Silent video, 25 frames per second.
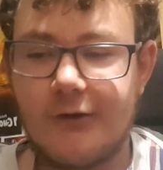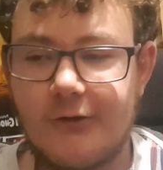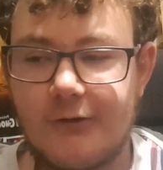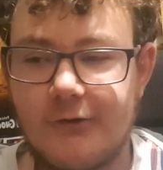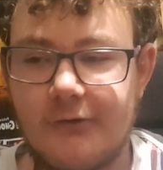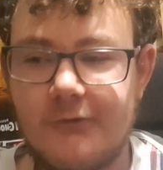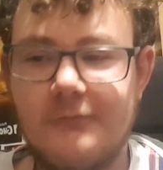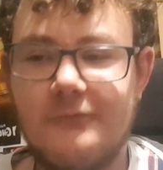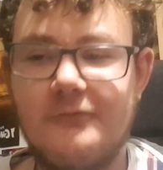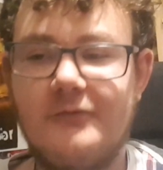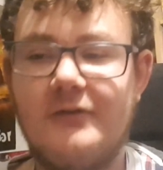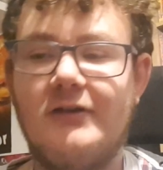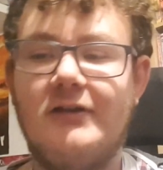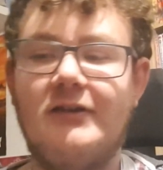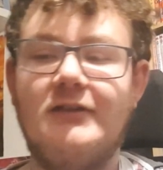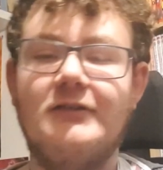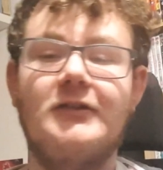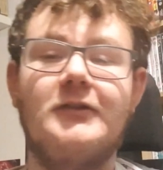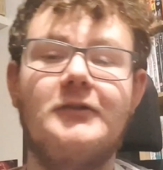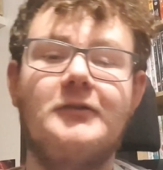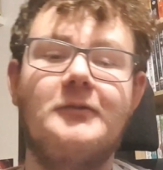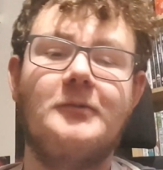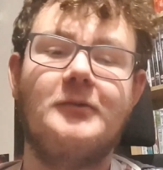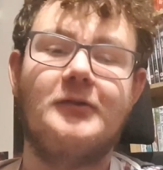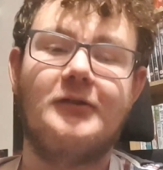You really
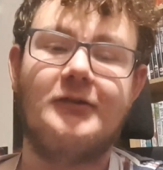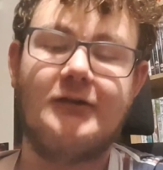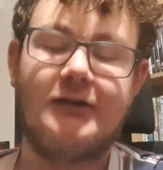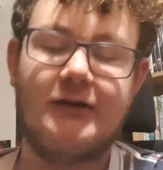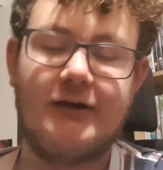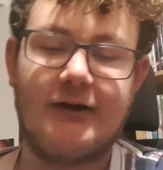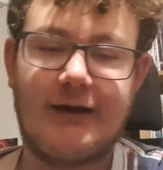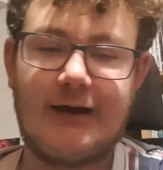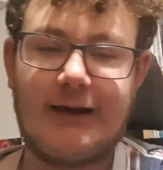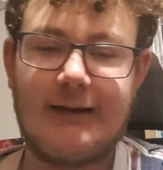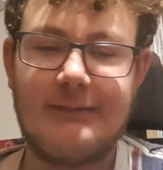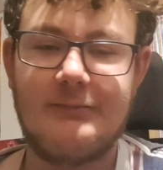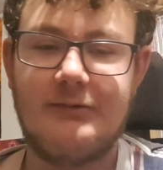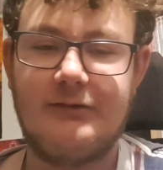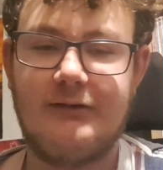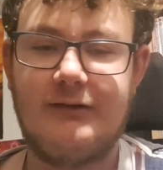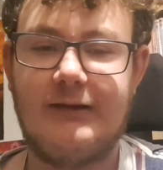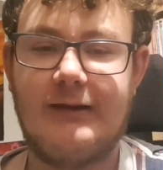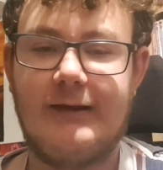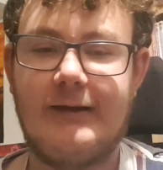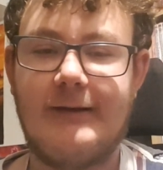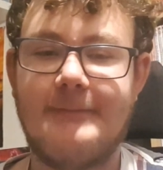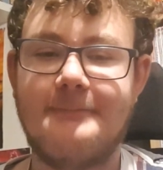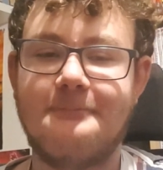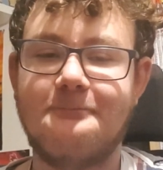don't know what's gonna happen
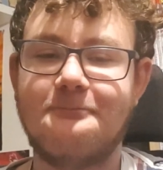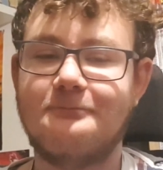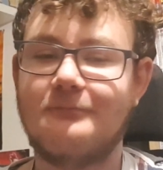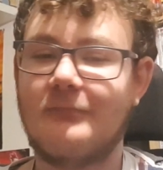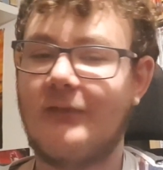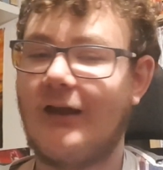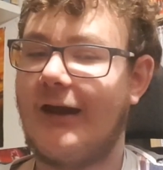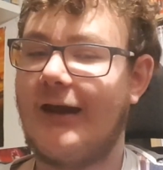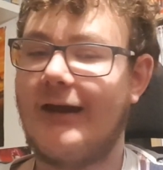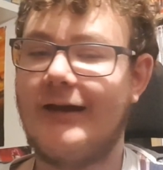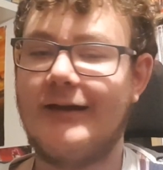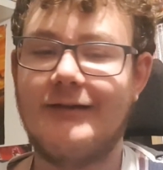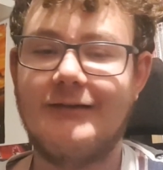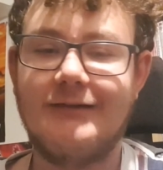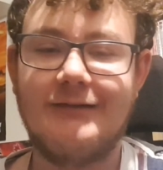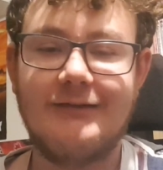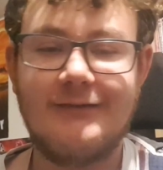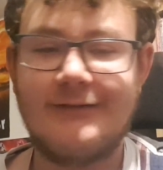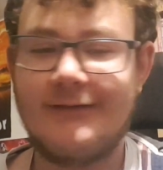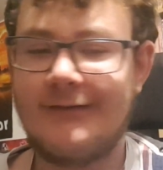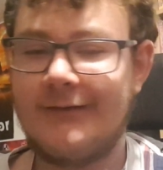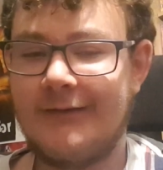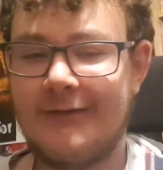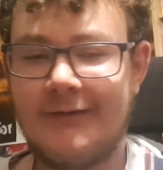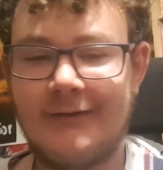there, and